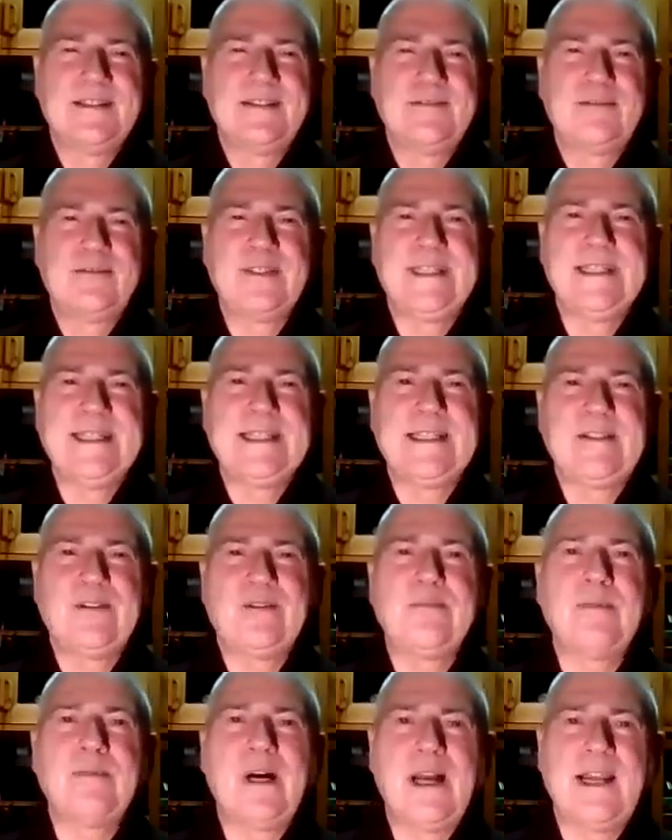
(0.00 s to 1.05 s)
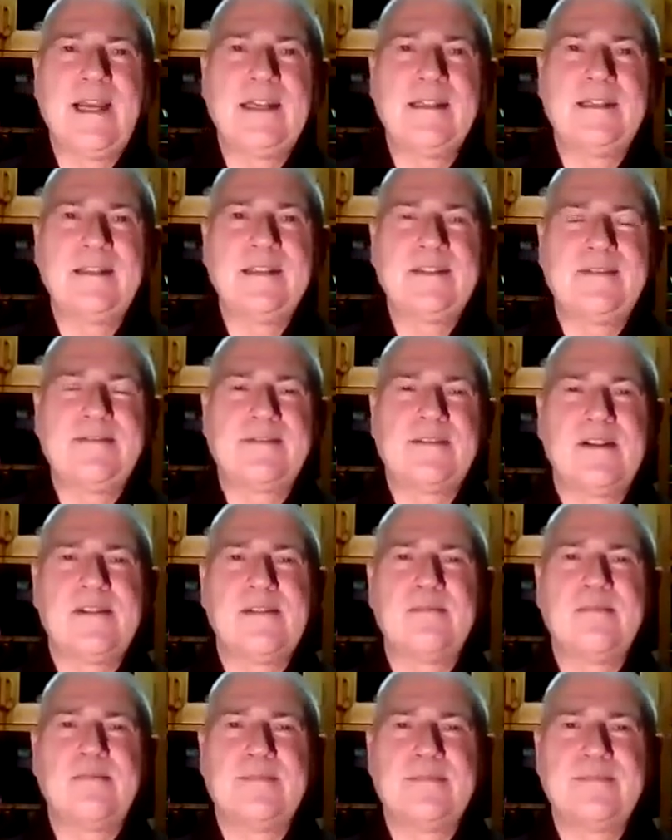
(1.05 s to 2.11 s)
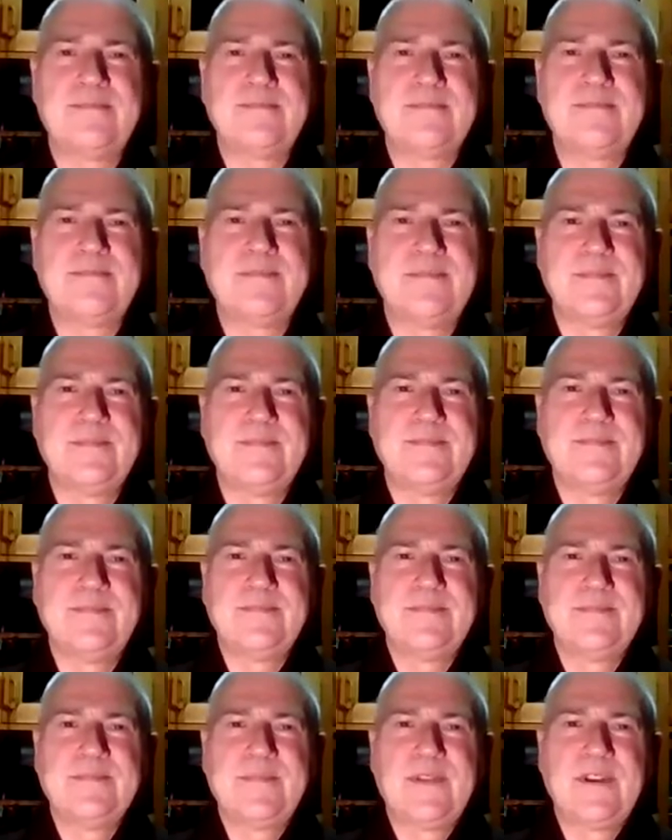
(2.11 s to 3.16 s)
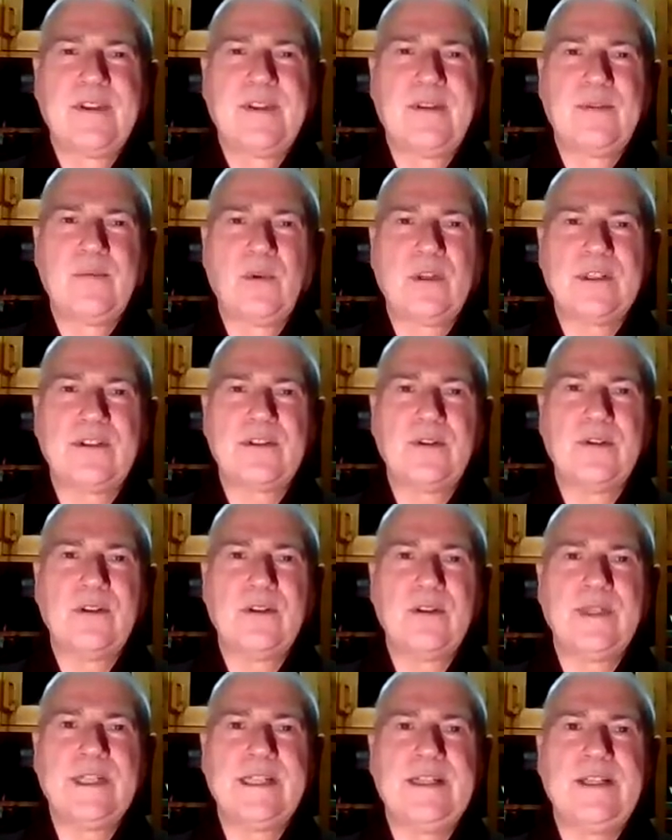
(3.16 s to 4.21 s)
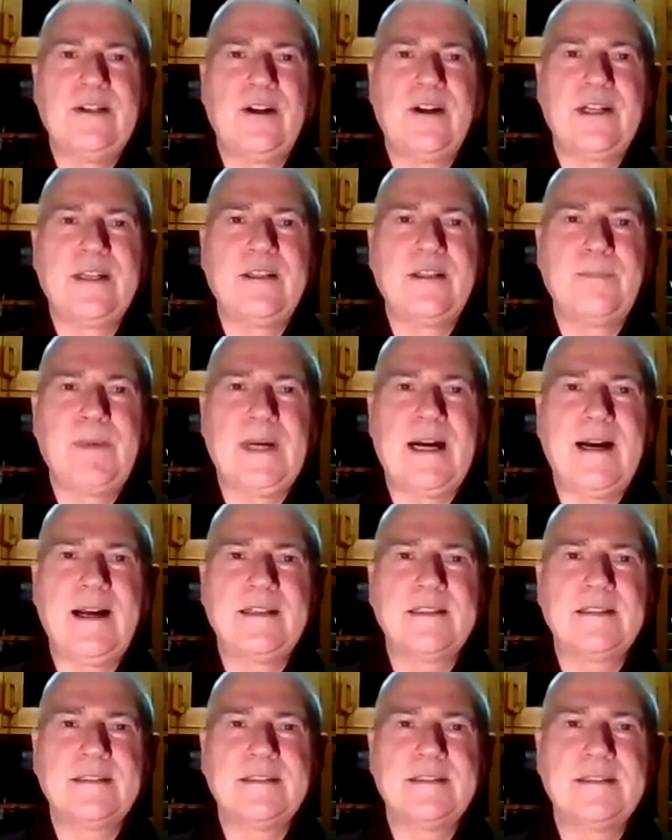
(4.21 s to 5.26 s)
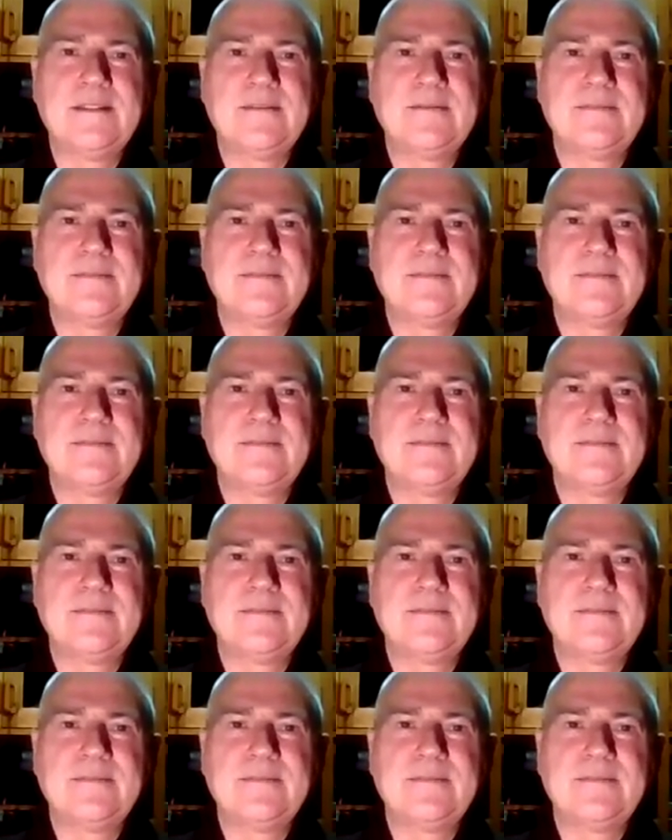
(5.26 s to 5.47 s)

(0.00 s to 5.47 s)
freeing your mind from what's already gone in the past